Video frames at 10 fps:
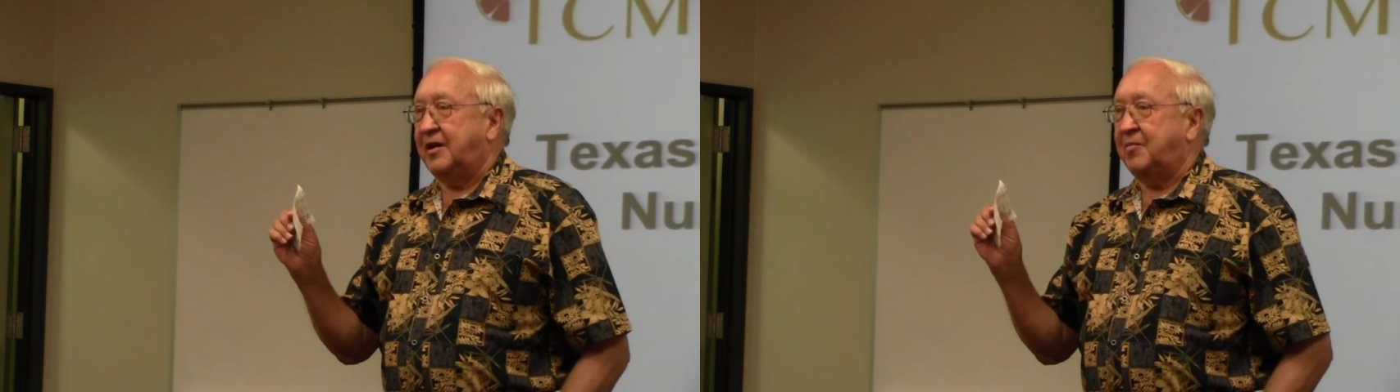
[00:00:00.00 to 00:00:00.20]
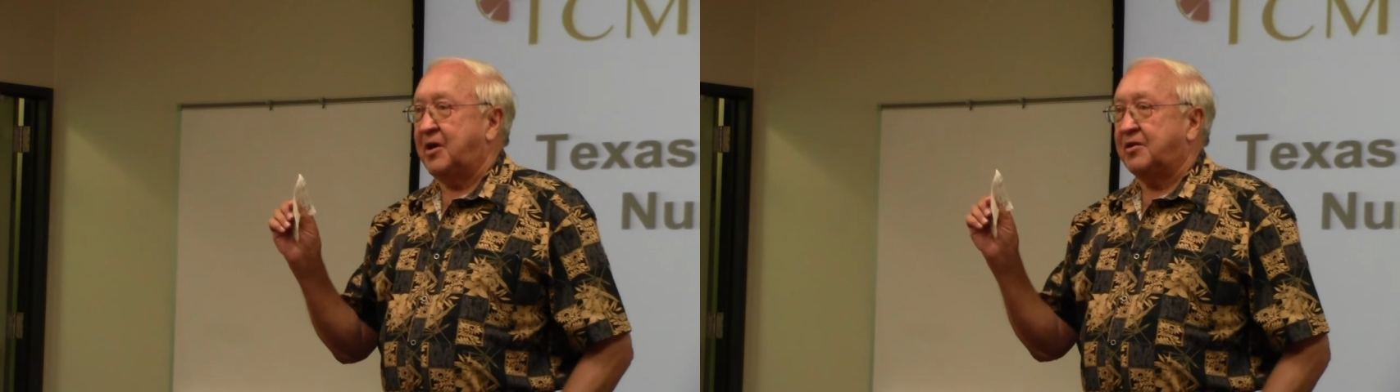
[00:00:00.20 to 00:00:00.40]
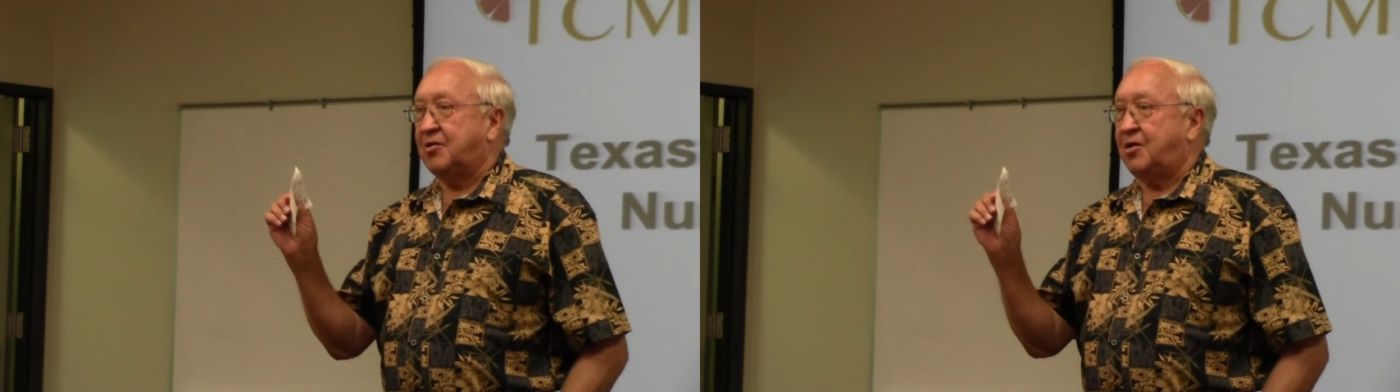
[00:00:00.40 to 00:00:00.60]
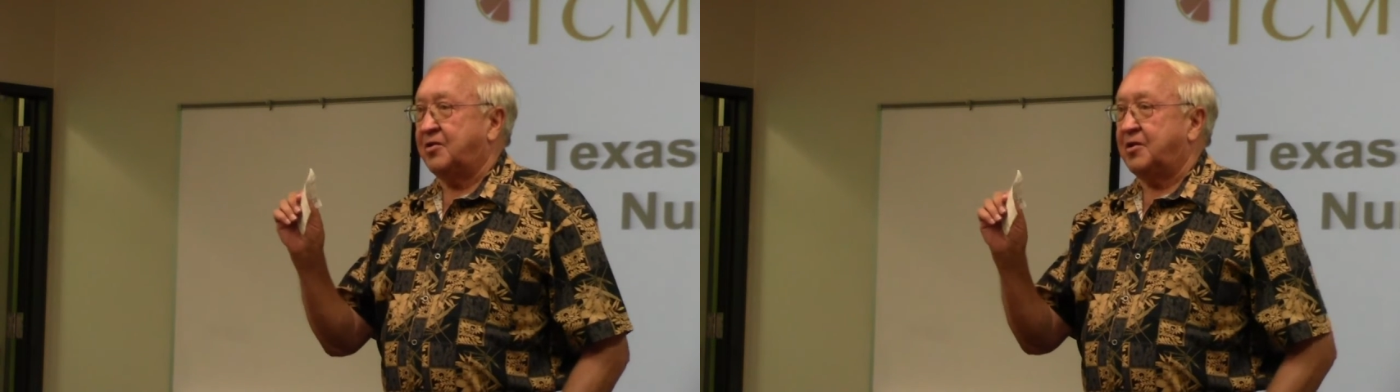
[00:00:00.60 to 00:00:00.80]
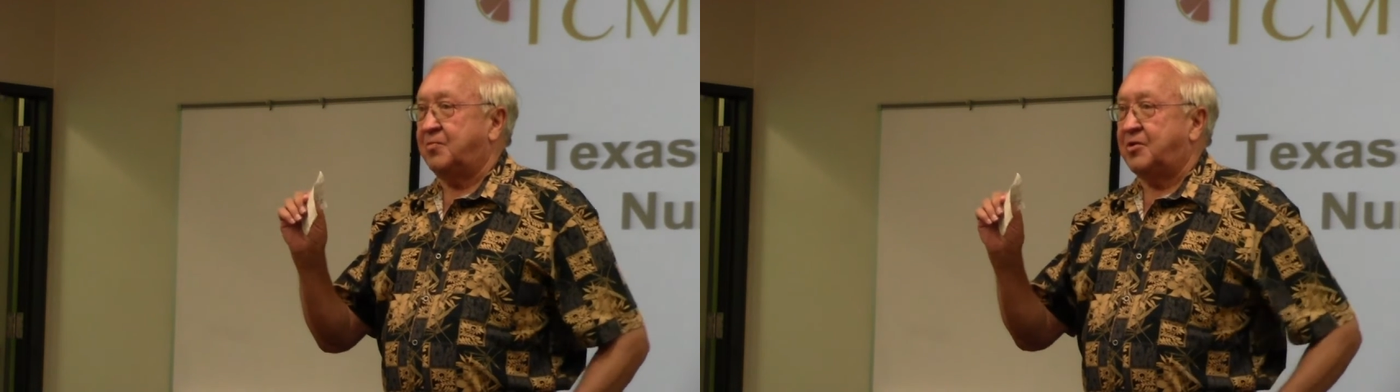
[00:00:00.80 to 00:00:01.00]
And I'm not
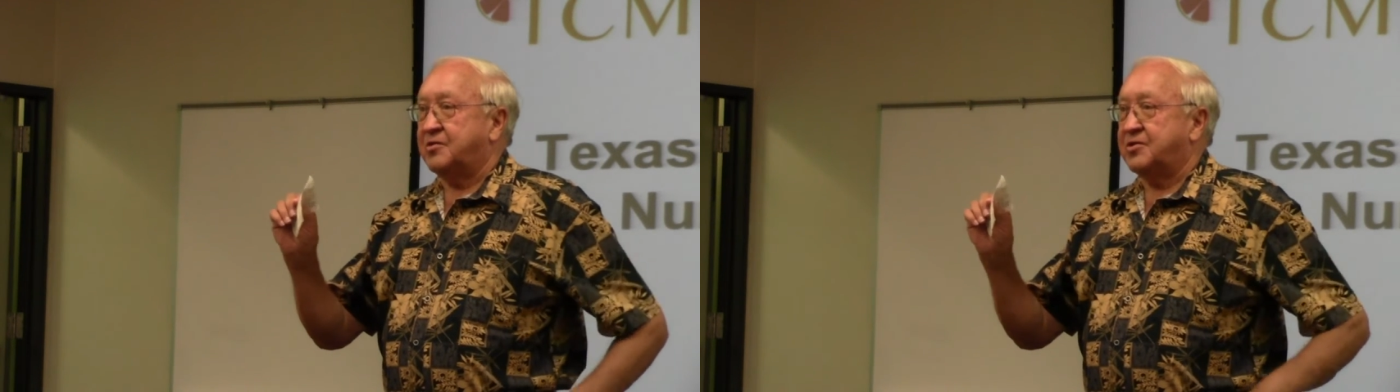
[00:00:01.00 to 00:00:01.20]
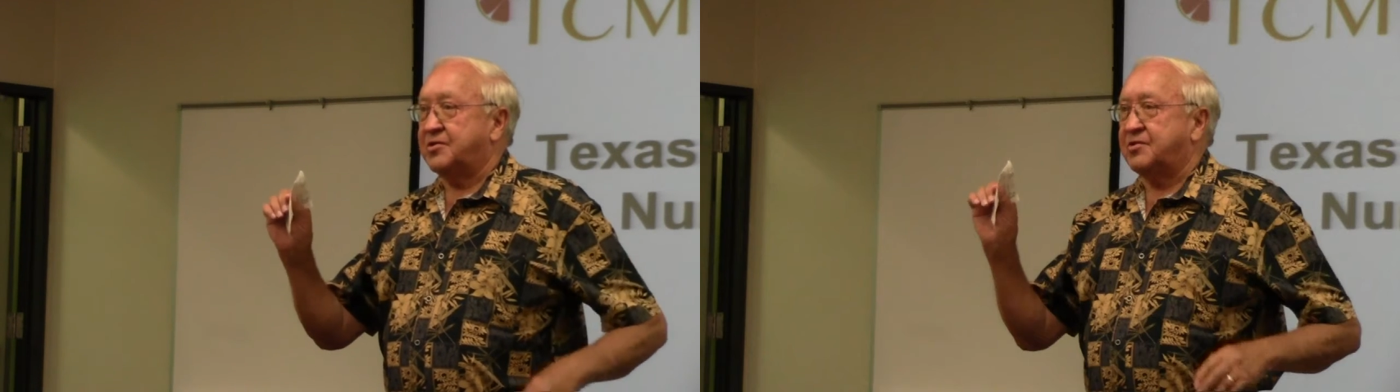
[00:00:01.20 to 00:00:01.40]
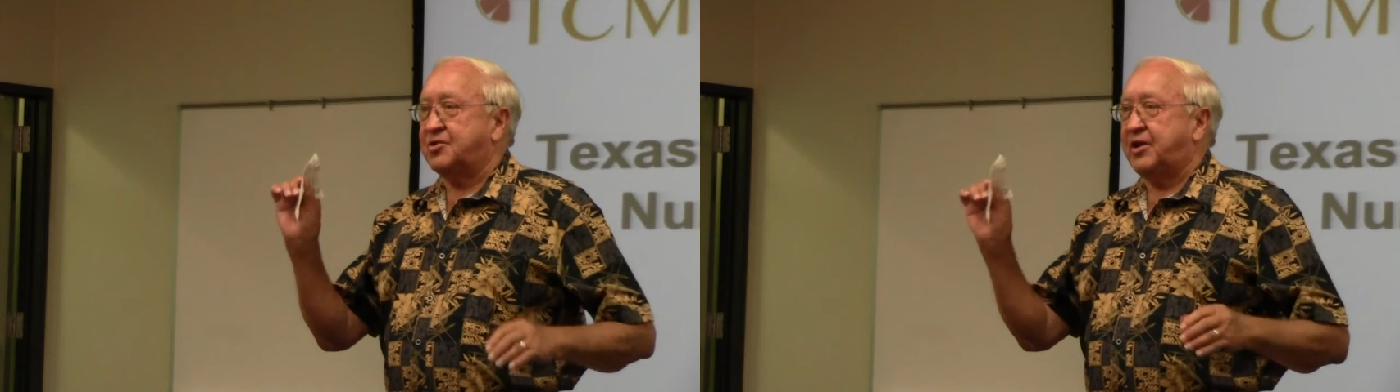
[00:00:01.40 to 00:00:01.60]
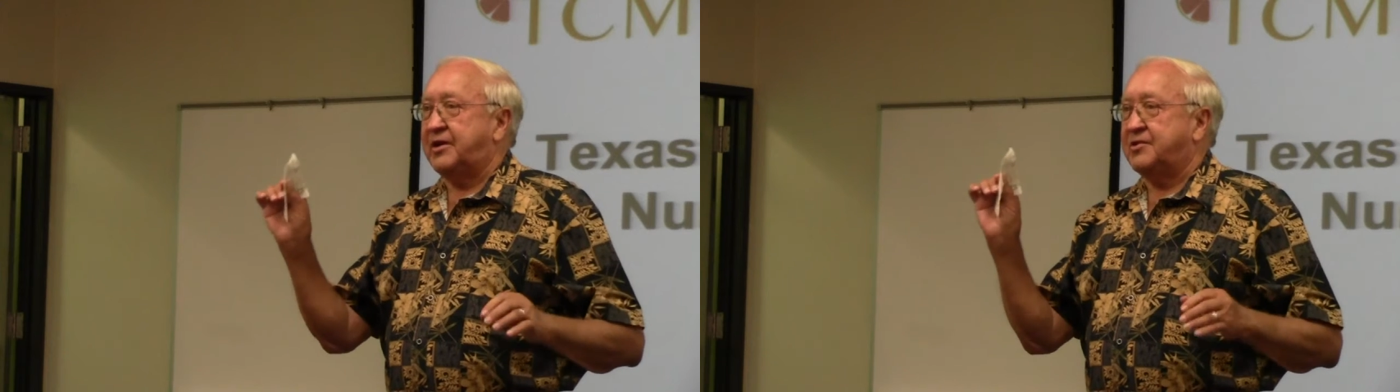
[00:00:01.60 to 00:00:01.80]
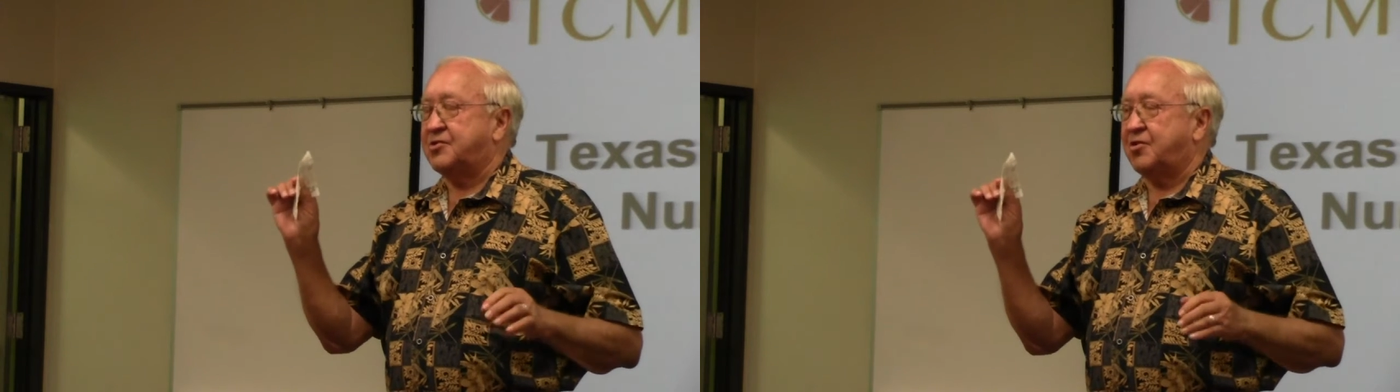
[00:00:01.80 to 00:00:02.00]
talking about just
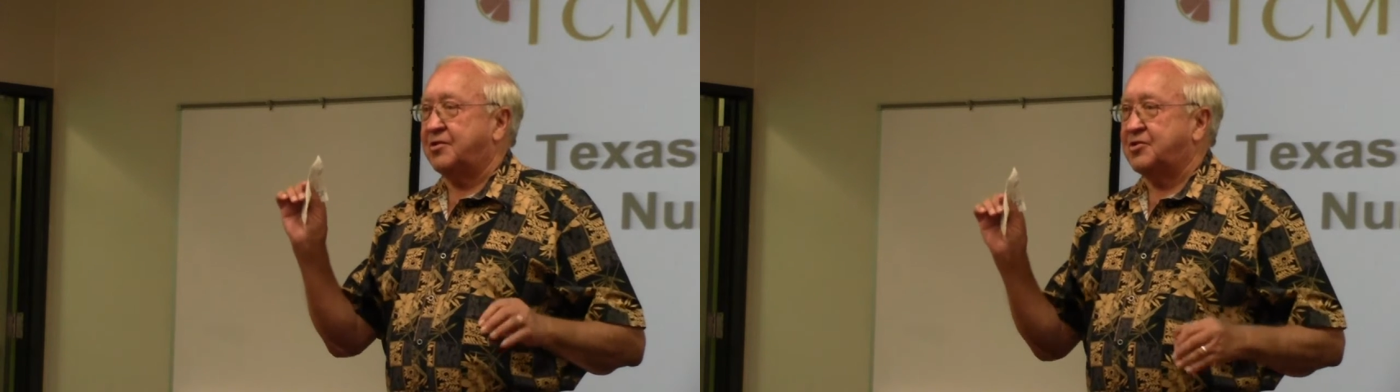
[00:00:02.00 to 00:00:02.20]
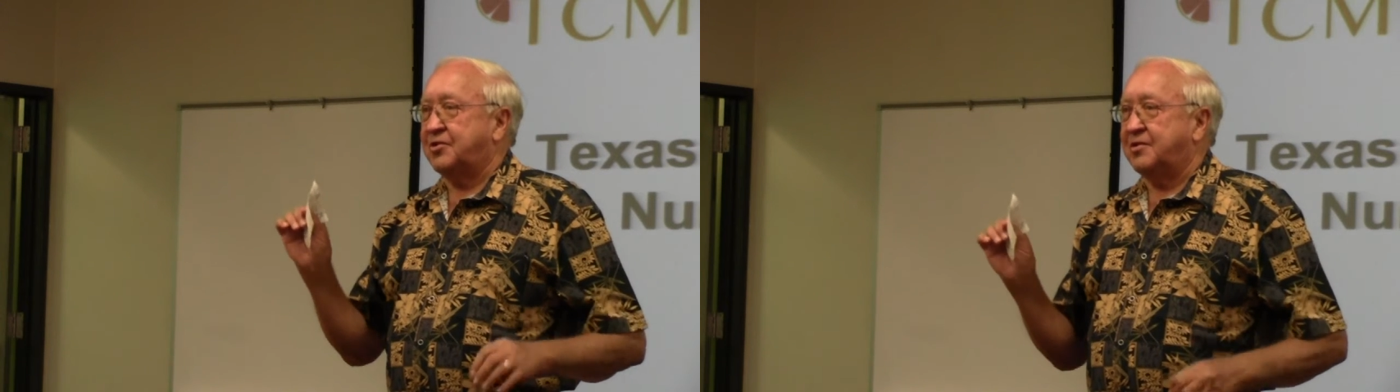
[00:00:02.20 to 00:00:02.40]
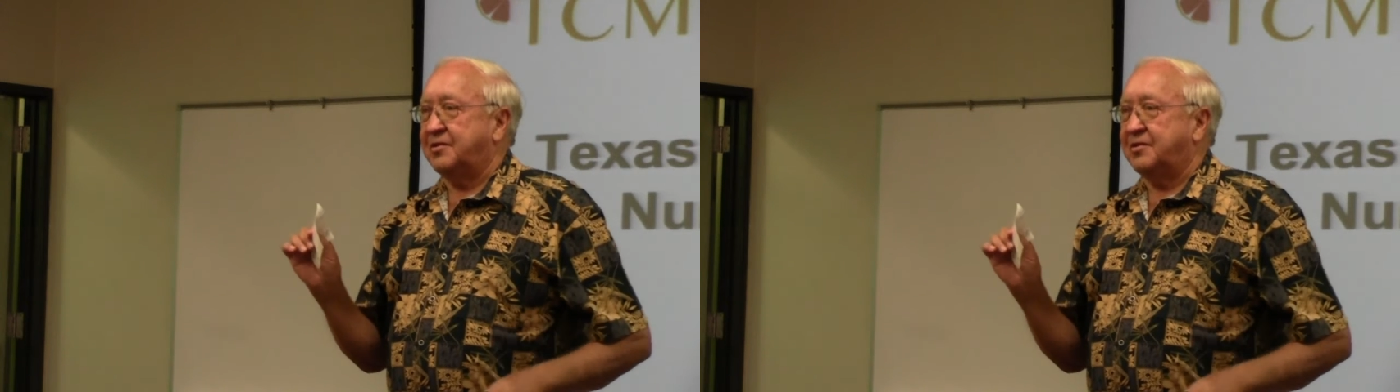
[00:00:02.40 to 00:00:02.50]
shade structure.